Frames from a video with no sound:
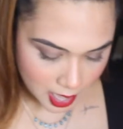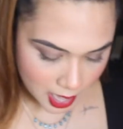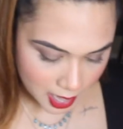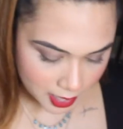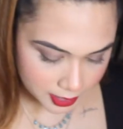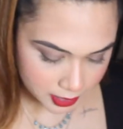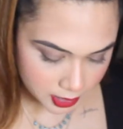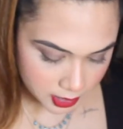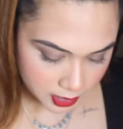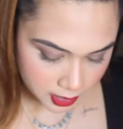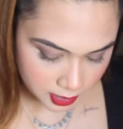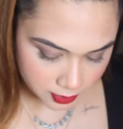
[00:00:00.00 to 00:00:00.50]

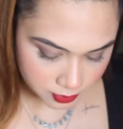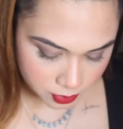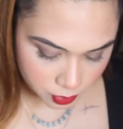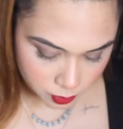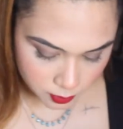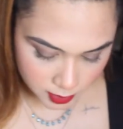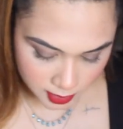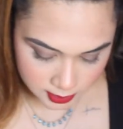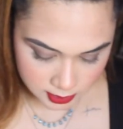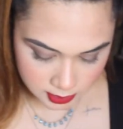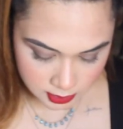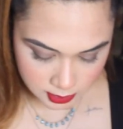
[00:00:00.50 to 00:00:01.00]
And another
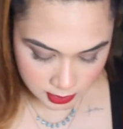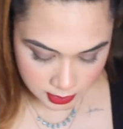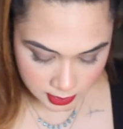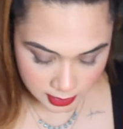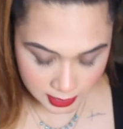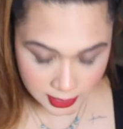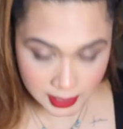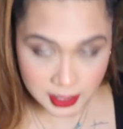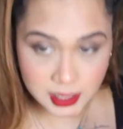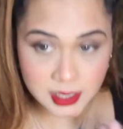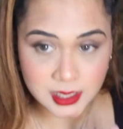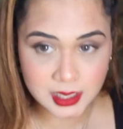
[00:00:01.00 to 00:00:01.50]
one,
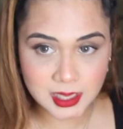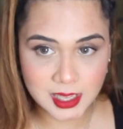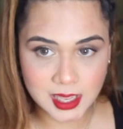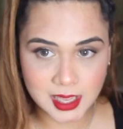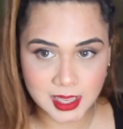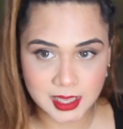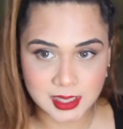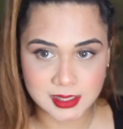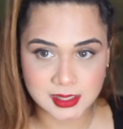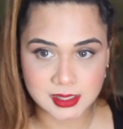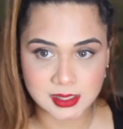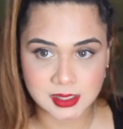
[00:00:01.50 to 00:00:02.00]
in
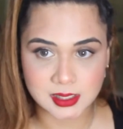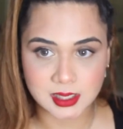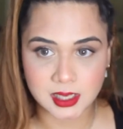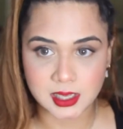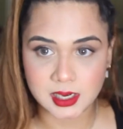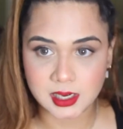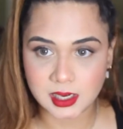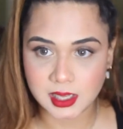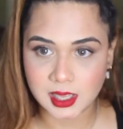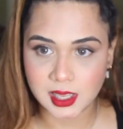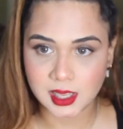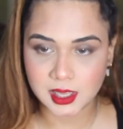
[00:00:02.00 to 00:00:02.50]
case
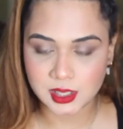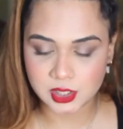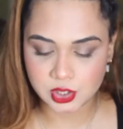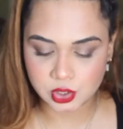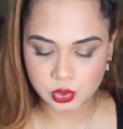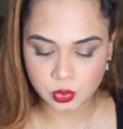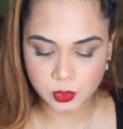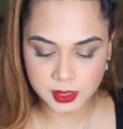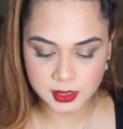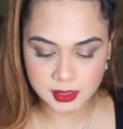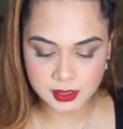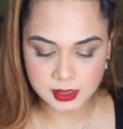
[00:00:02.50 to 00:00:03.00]

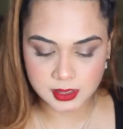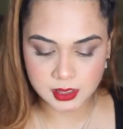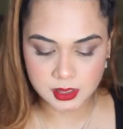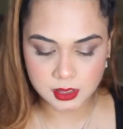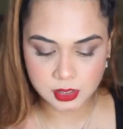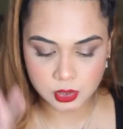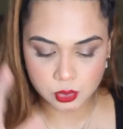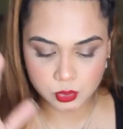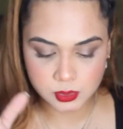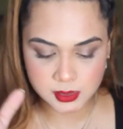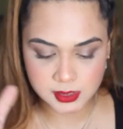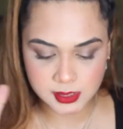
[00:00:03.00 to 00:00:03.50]

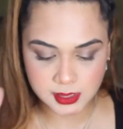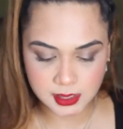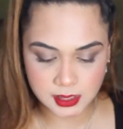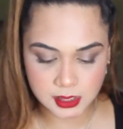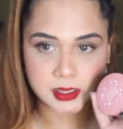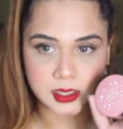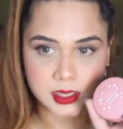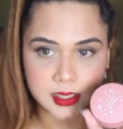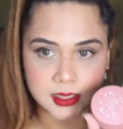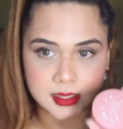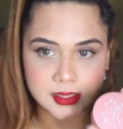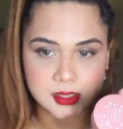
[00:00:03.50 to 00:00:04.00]
you see
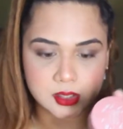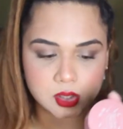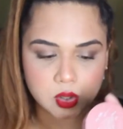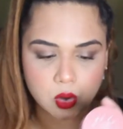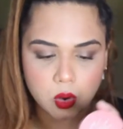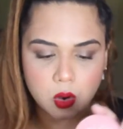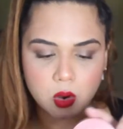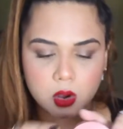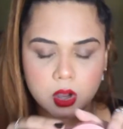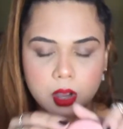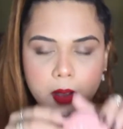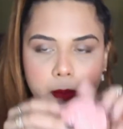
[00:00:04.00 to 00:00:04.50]
it in
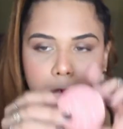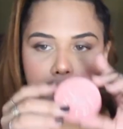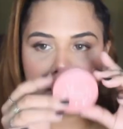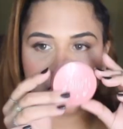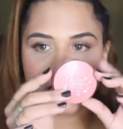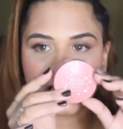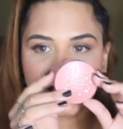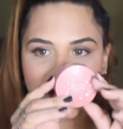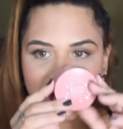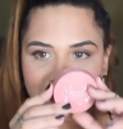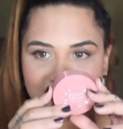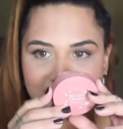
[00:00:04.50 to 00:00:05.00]
stock,
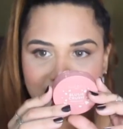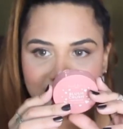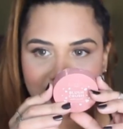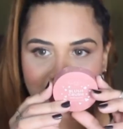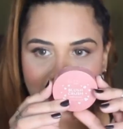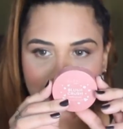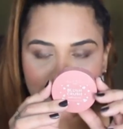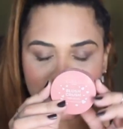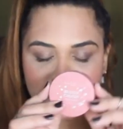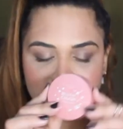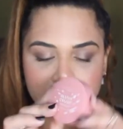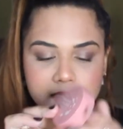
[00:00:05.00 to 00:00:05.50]
please
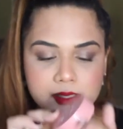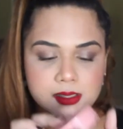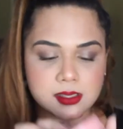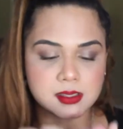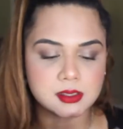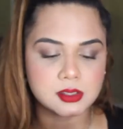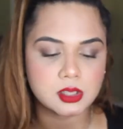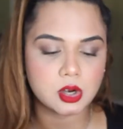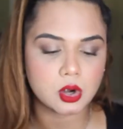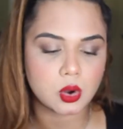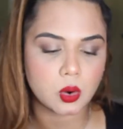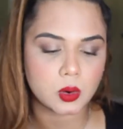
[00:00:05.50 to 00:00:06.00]
grab it. This
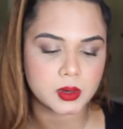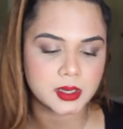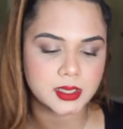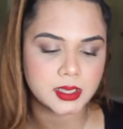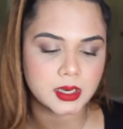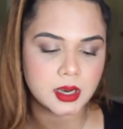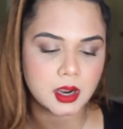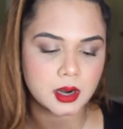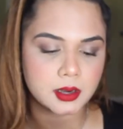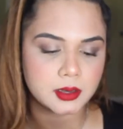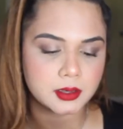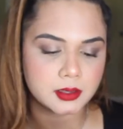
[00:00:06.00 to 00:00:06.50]
is the
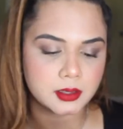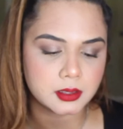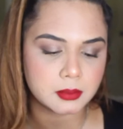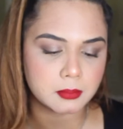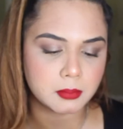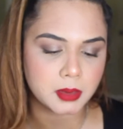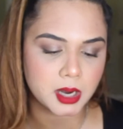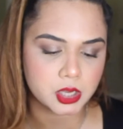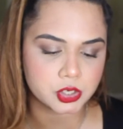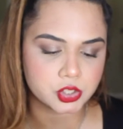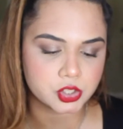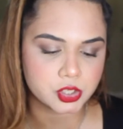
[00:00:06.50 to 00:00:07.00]
Lottie London
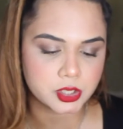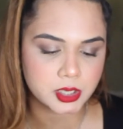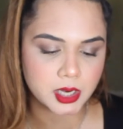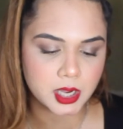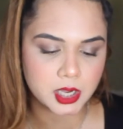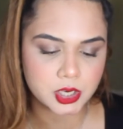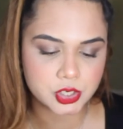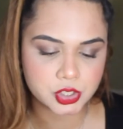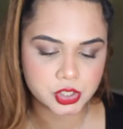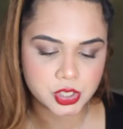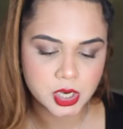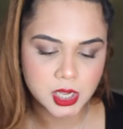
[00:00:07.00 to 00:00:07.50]
Blush
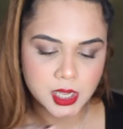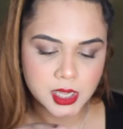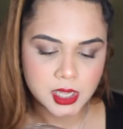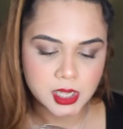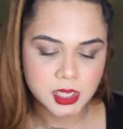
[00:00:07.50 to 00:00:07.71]
Crush.